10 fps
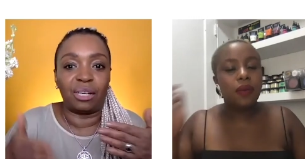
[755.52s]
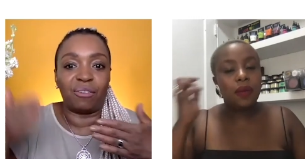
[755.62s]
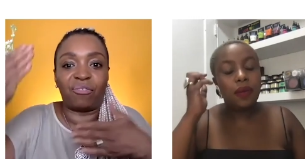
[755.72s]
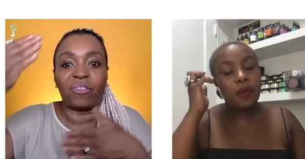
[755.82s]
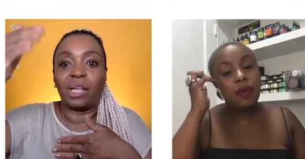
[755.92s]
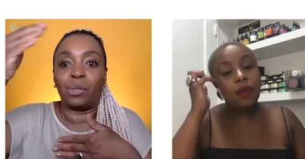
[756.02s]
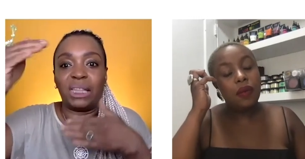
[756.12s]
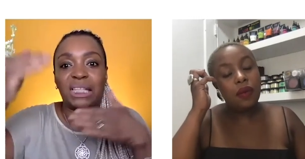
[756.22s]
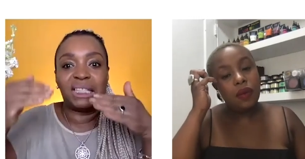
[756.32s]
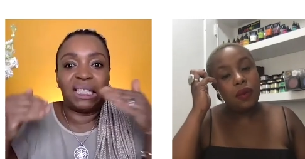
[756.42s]
Speaker 1: of following
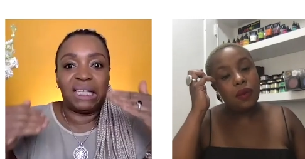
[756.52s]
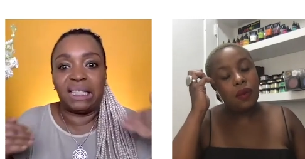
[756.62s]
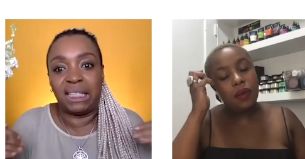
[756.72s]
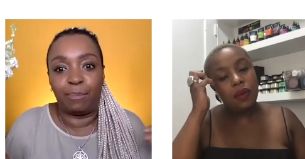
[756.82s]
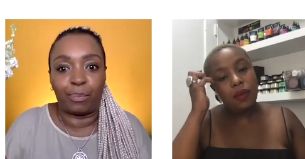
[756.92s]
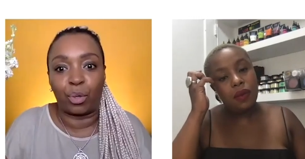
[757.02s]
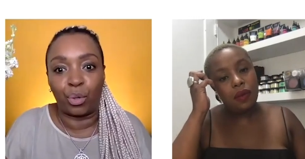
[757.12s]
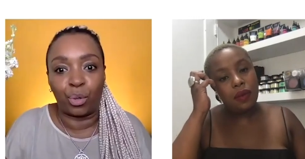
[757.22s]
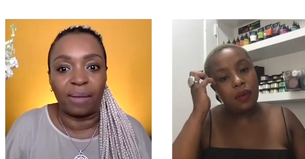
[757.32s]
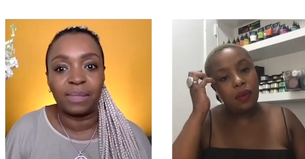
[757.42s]
the CDC
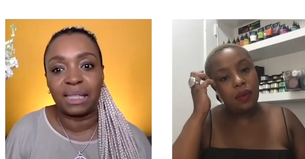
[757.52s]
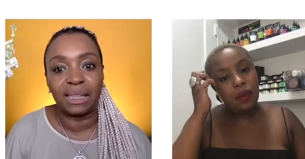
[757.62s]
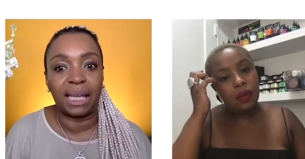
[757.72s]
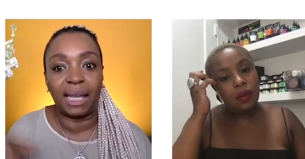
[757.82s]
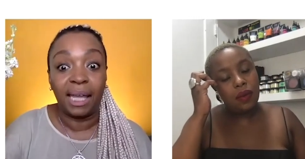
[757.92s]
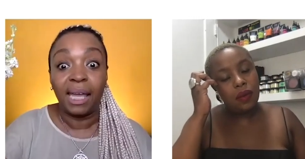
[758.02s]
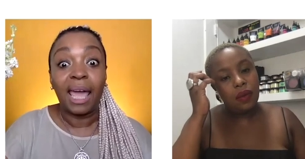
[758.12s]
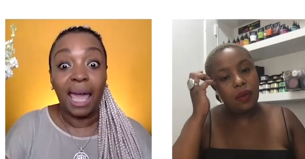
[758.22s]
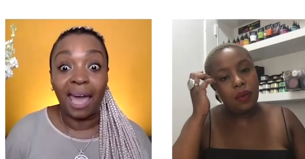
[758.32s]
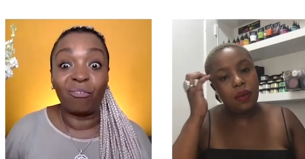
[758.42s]
programs that they
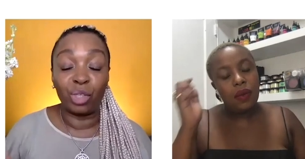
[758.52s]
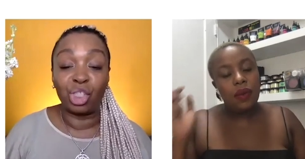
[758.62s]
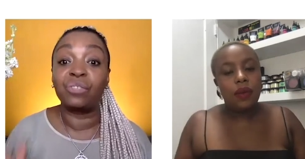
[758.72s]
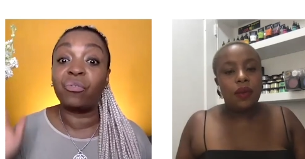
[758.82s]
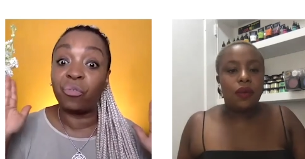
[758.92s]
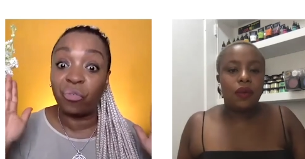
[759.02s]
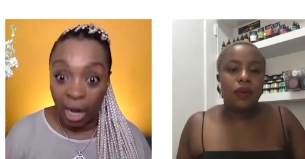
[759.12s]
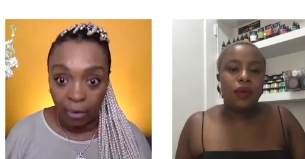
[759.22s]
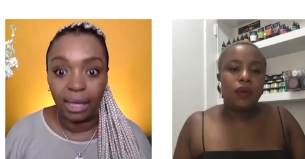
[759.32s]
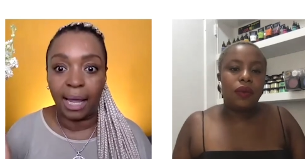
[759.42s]
have, which is
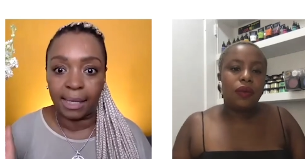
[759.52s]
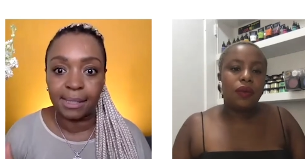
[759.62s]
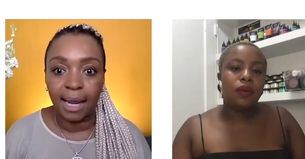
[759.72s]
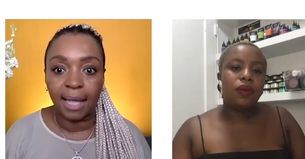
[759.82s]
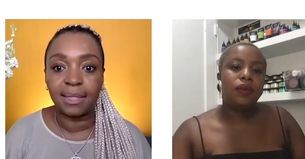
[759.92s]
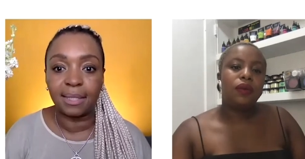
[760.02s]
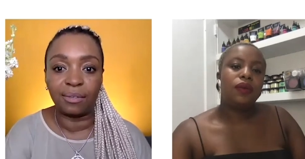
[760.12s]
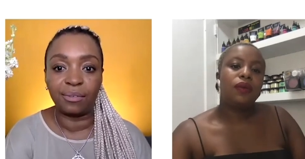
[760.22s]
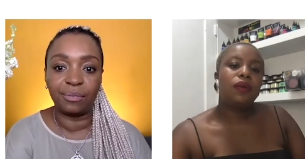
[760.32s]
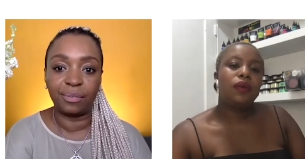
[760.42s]
very
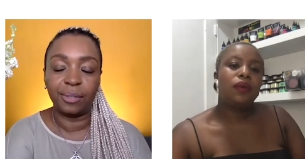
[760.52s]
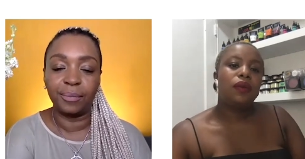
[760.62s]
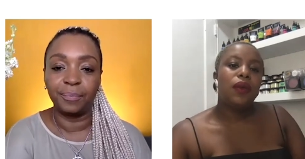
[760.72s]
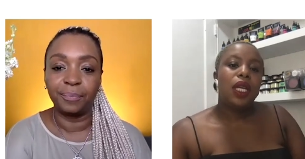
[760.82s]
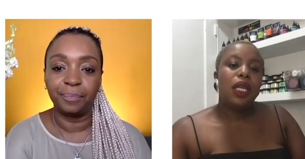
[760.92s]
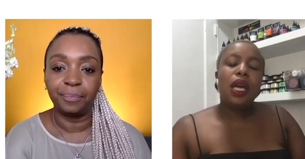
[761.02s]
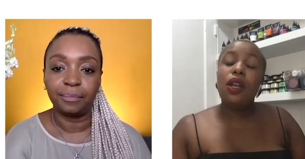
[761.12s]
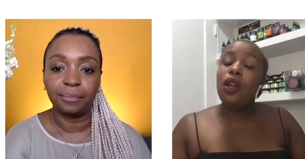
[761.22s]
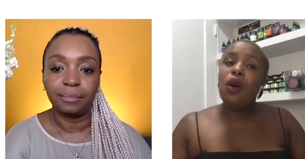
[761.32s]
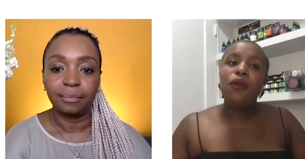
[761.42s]
extensive.
Speaker 2: Yeah,
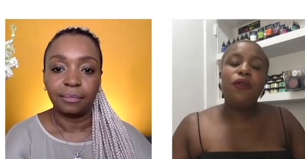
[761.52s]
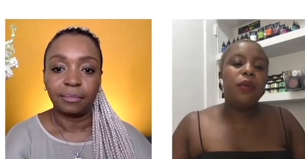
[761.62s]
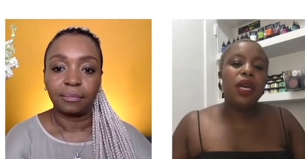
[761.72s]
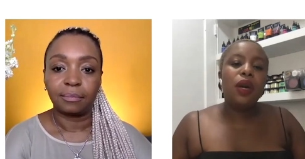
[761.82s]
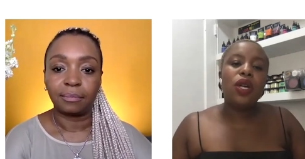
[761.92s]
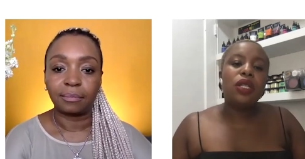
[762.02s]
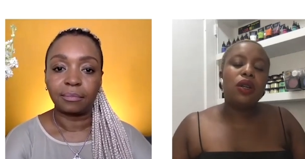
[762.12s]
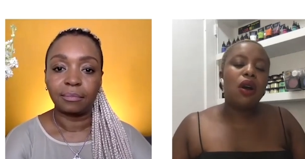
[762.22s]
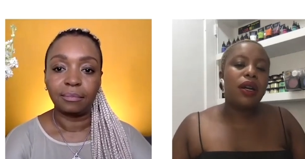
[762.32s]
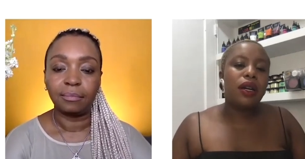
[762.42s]
no, for me it wasn't
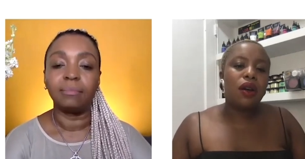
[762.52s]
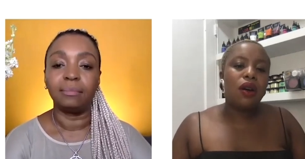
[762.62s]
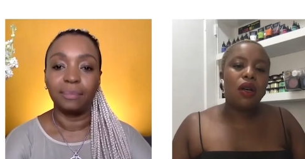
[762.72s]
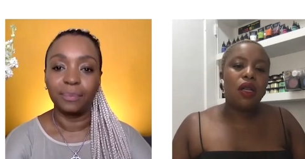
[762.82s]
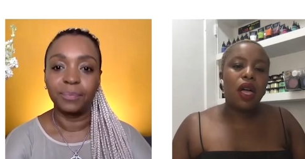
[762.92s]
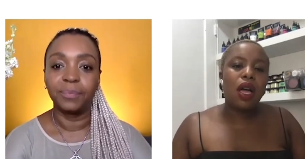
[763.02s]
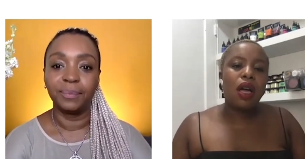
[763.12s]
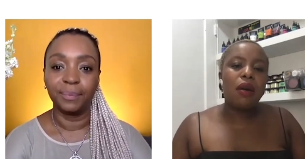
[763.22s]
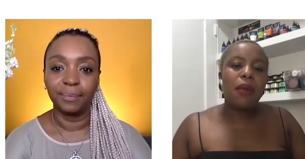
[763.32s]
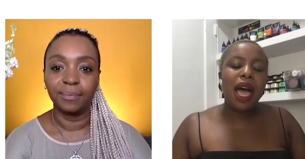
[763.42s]
hard at all.
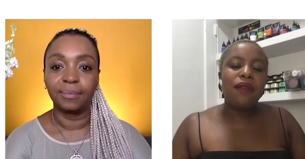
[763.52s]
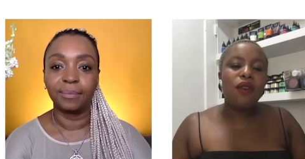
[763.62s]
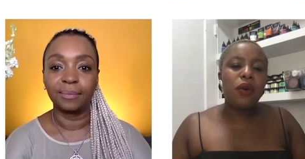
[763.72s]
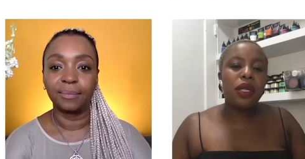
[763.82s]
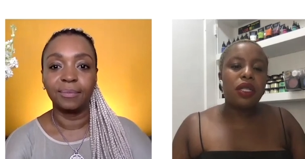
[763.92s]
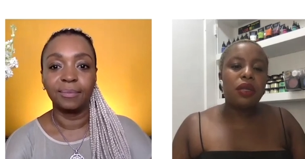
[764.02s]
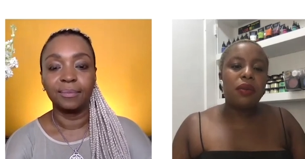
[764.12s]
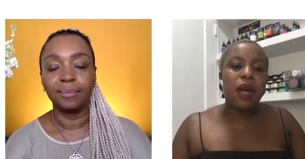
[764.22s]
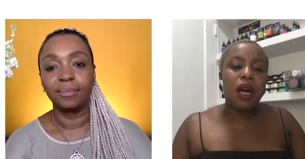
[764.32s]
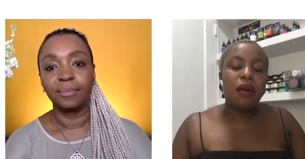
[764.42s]
Um, I've always
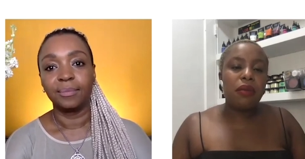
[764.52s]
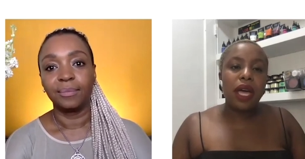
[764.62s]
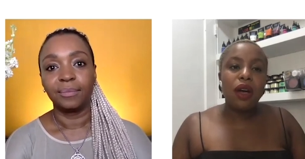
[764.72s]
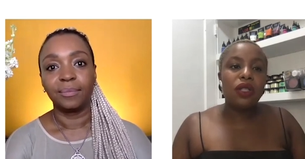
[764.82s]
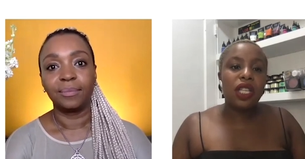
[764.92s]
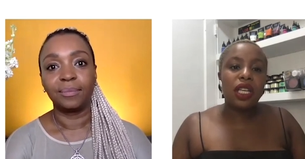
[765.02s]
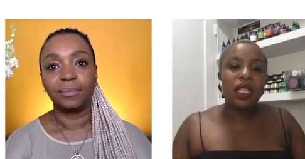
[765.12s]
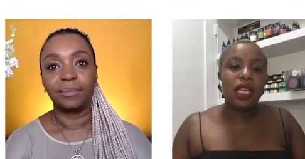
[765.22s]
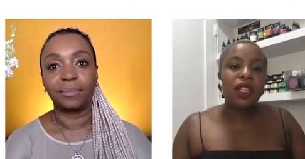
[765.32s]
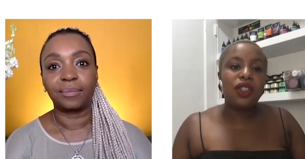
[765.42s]
uh, held
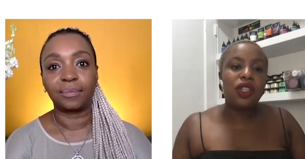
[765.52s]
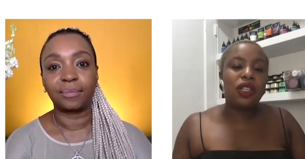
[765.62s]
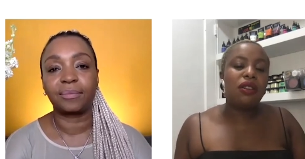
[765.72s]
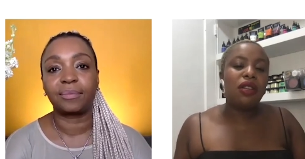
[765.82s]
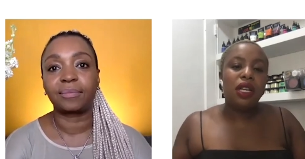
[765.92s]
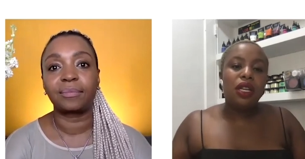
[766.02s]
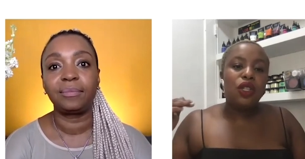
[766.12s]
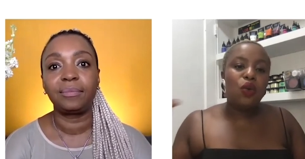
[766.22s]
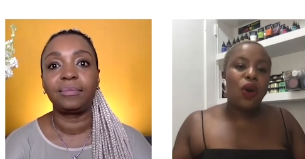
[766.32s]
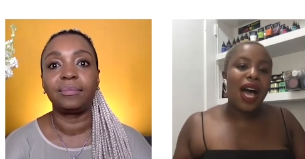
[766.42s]
sanitation
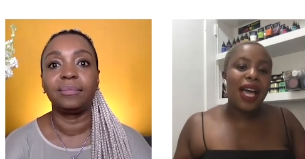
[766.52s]
to a high